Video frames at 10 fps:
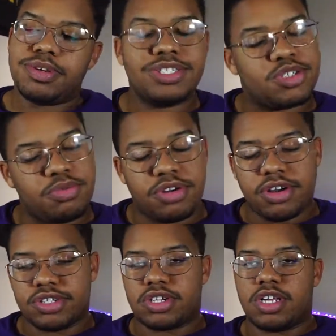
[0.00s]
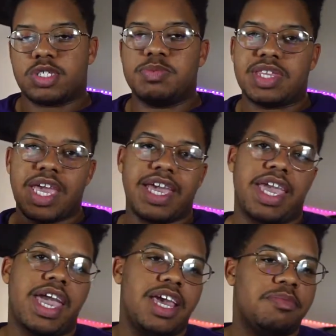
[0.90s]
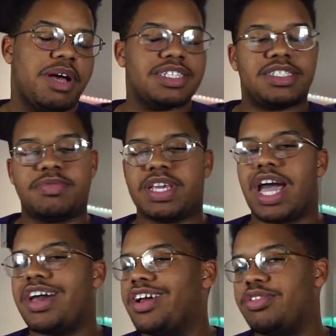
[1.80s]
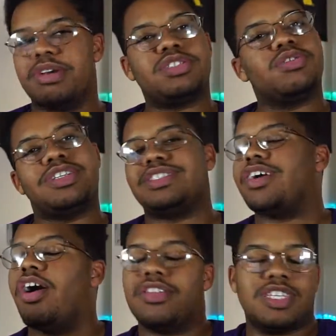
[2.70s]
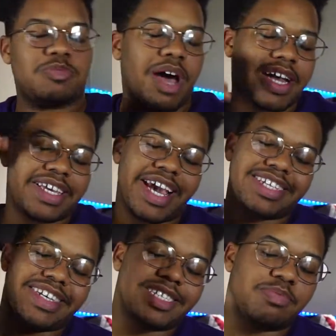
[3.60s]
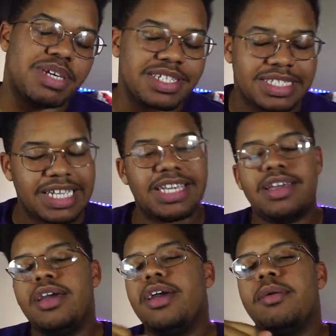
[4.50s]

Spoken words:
It's your boy Darshaun Smith, aka the Positivity Guide, otherwise known as on this podcast as Big D,